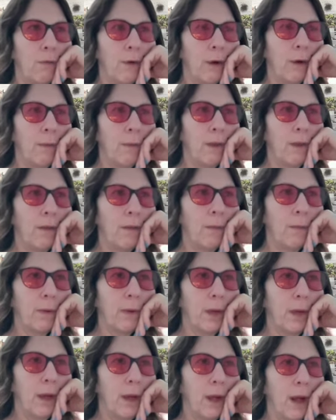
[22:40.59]
from this
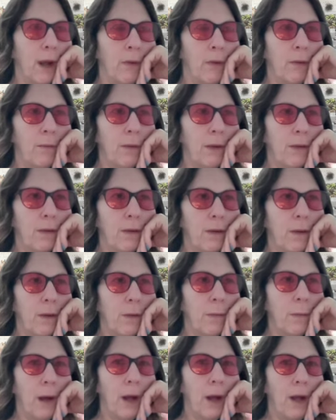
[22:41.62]
place. Must
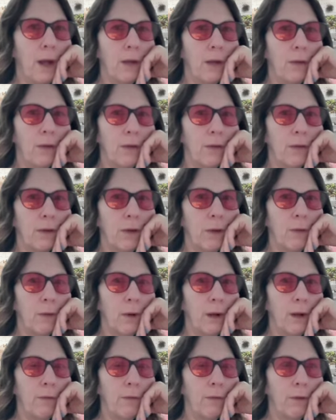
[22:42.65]
have been miles
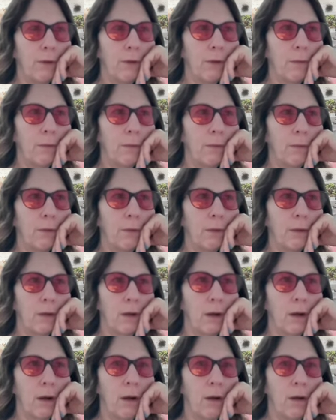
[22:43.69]
away from
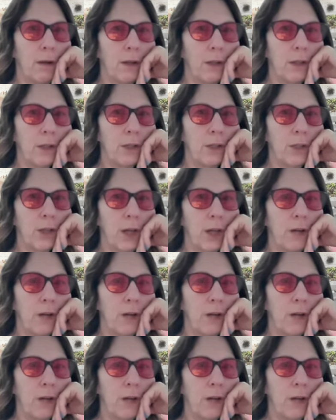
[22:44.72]
the college.